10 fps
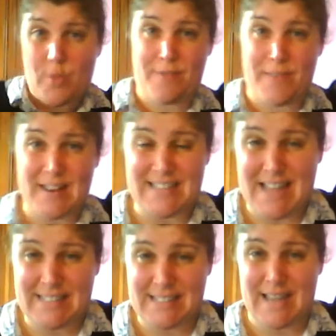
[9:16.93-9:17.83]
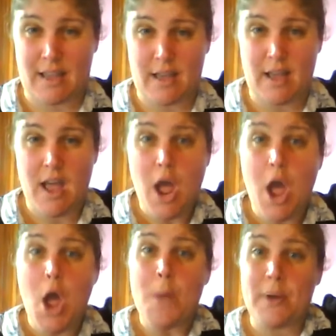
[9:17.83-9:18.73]
Do they get to the top?
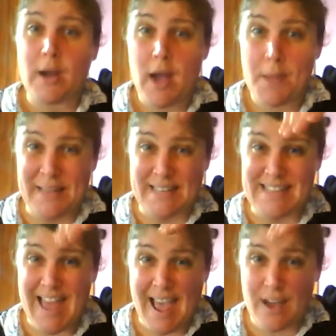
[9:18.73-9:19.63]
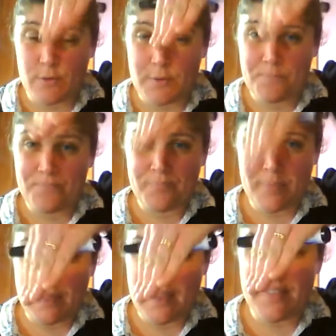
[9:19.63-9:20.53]
Yes, they get to the
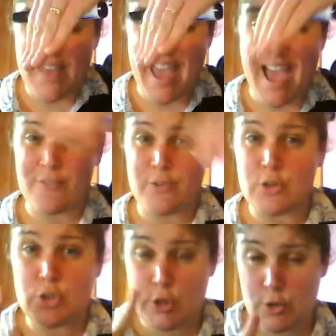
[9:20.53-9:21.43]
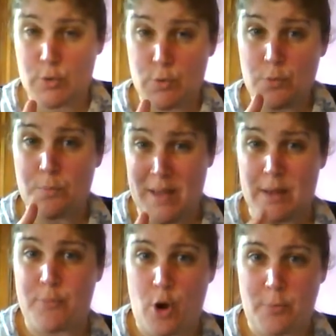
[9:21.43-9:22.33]
top. Woohoo, they're
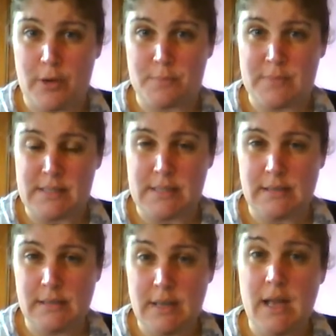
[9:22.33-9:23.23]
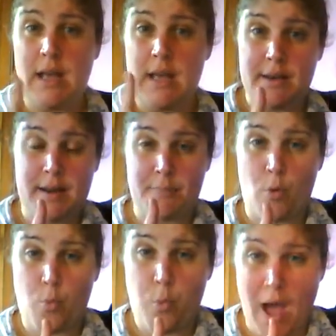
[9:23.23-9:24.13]
fantastic. But coming down,
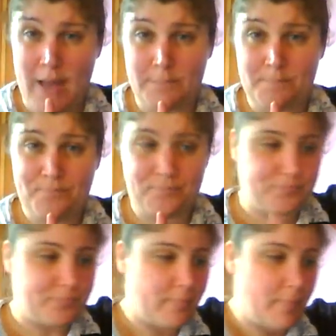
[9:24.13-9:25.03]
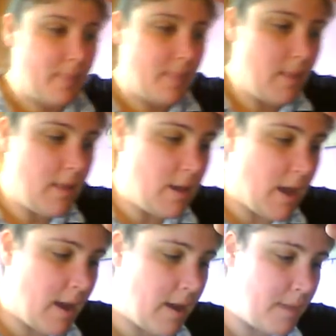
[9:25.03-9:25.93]
they have
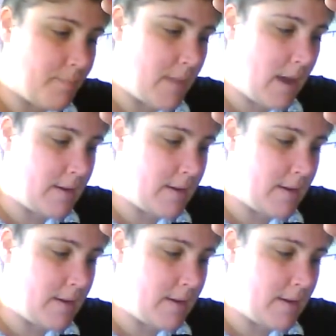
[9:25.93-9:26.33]
2 big